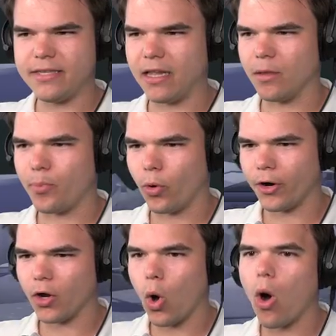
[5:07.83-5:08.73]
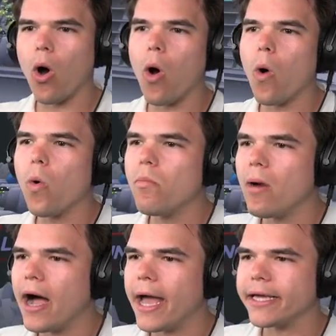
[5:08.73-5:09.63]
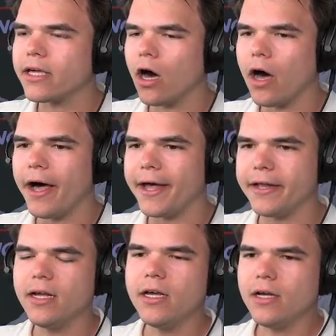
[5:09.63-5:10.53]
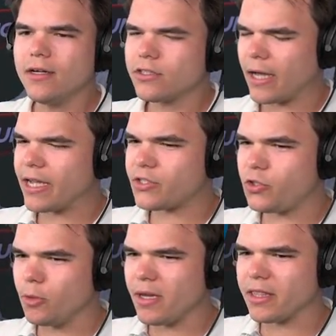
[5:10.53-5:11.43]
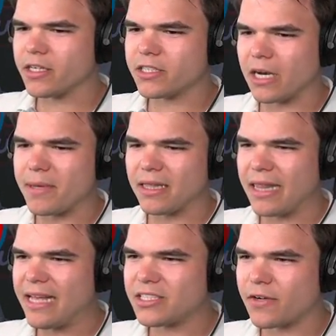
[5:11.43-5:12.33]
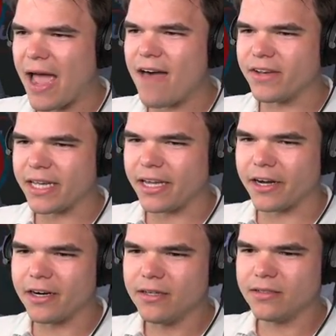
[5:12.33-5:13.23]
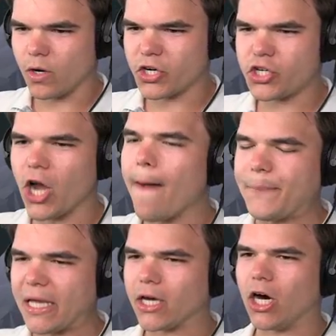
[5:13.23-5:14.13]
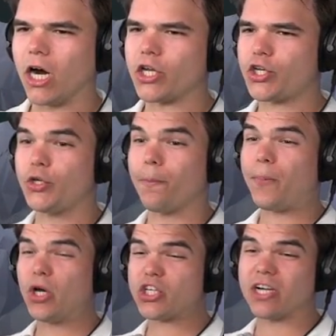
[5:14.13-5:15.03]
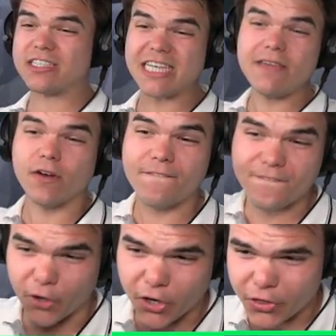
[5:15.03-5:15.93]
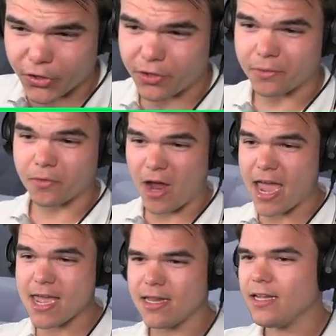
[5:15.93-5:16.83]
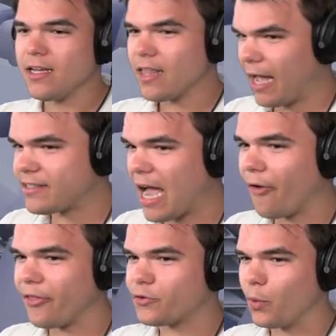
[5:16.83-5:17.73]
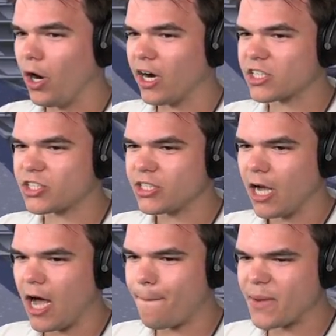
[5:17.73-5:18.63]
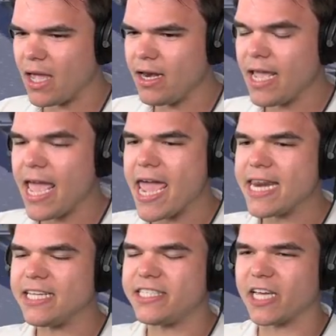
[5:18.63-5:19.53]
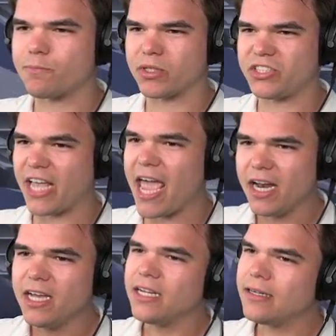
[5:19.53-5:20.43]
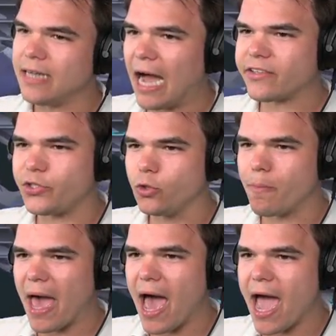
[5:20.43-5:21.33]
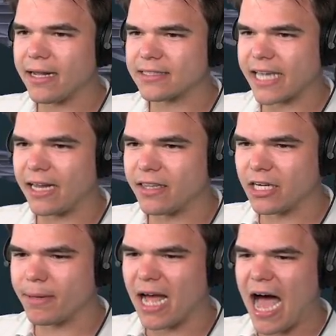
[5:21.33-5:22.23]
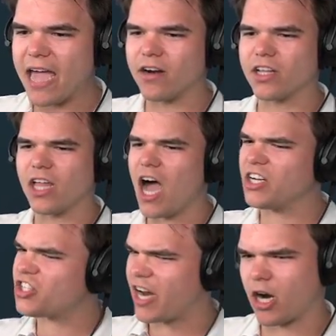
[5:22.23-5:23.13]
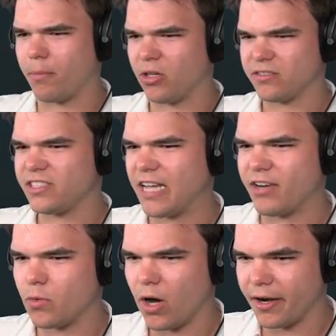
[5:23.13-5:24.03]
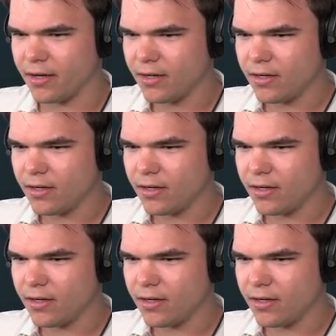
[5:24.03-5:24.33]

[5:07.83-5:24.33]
Teleport. Oh my god. So I'm assuming there's gonna be less gravity here. So our shopping cart should push us even further, right? That's how this works. Hop in, 86%. Not too bad. Let's get a little bit higher on the launch. Terrible, 71.